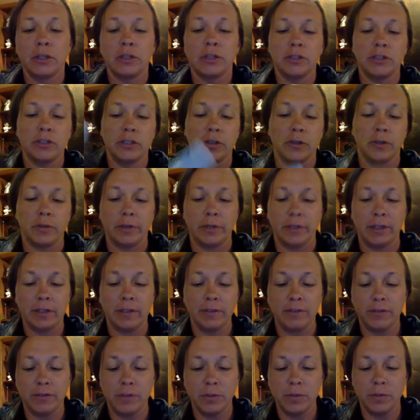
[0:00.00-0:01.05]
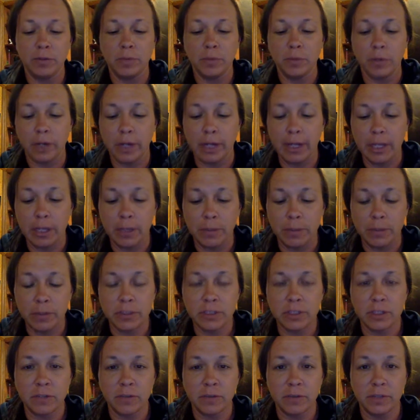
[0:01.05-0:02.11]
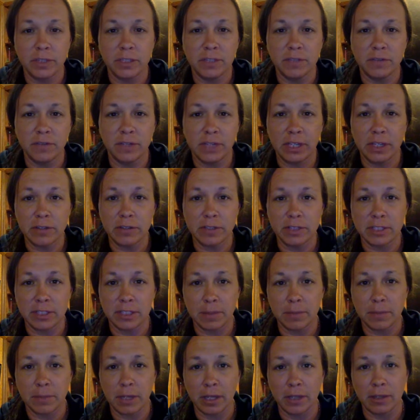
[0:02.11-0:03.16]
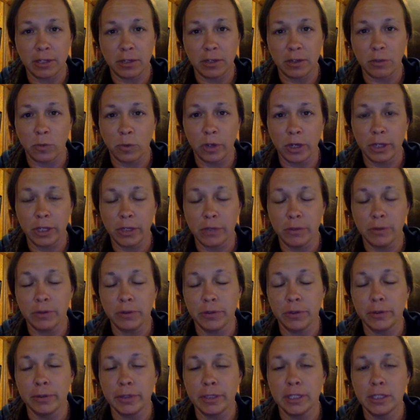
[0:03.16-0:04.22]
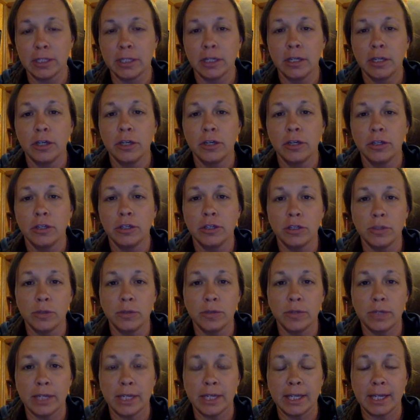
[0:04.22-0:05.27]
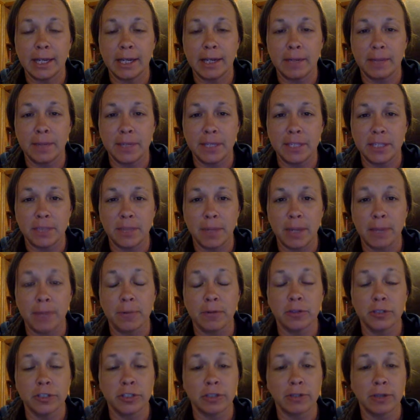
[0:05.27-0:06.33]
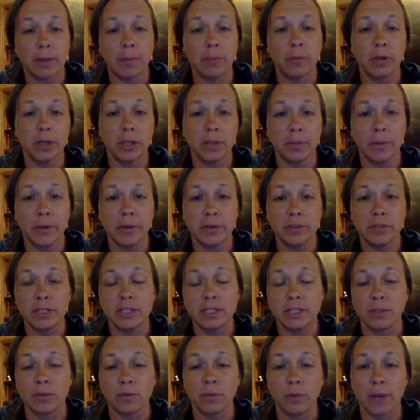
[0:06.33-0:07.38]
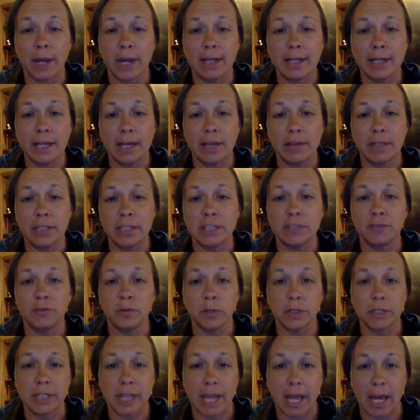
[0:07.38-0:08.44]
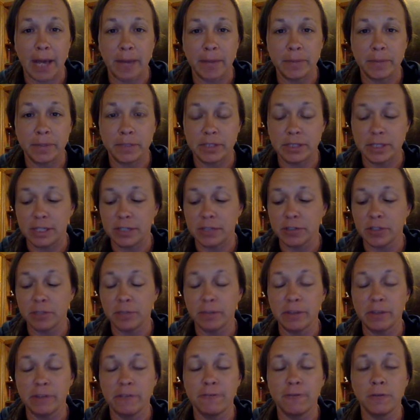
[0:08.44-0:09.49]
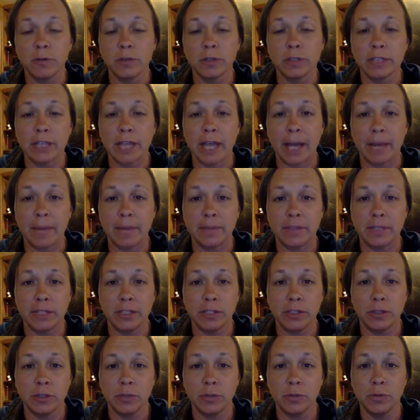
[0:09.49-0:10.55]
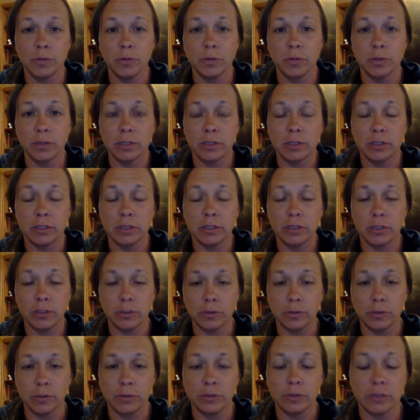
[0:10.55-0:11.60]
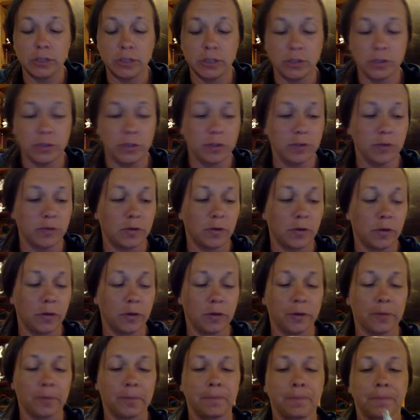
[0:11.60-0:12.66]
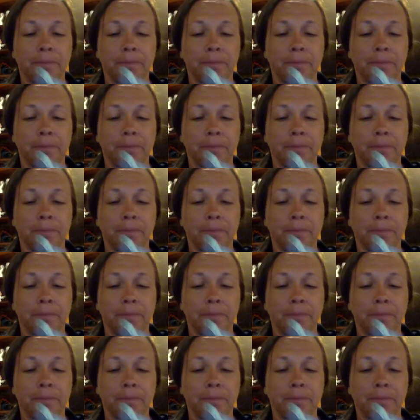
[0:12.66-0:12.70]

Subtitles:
So if you want to help yourself with this video, since I'm not there to walk you through it, you can get out a piece of paper, just grab one of the Post-its and write down these 4 tabs. These are going to be the 4 tabs that you use to do your folder.